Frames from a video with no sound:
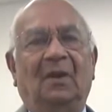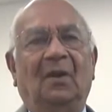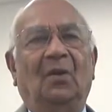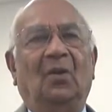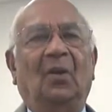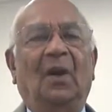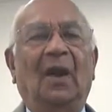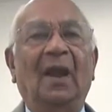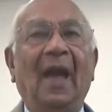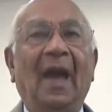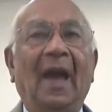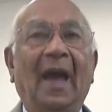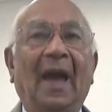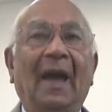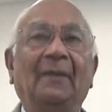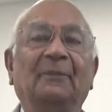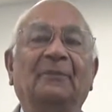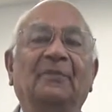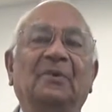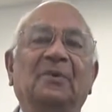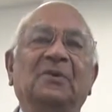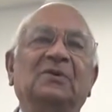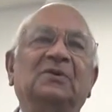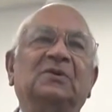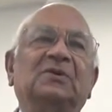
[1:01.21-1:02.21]
What
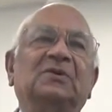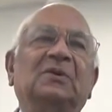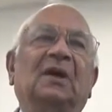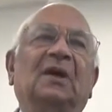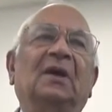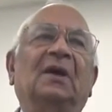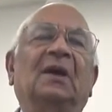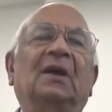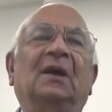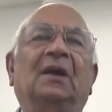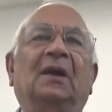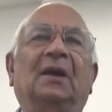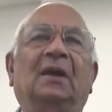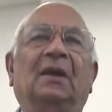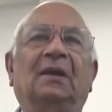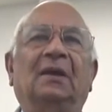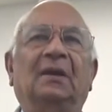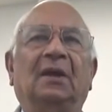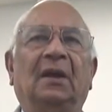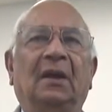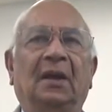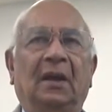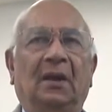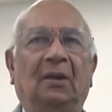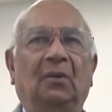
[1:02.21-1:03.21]
happens
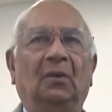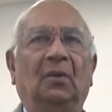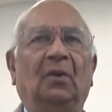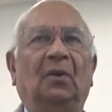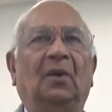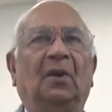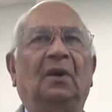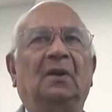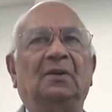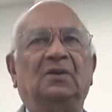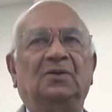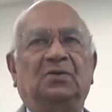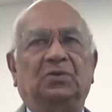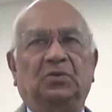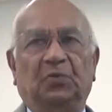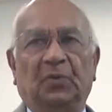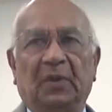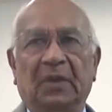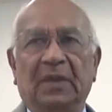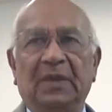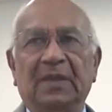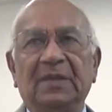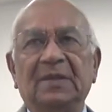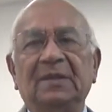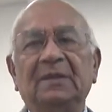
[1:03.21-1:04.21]
in regular
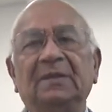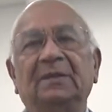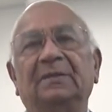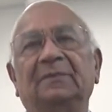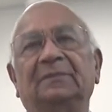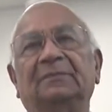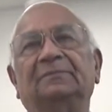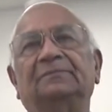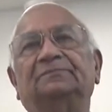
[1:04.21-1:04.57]
spring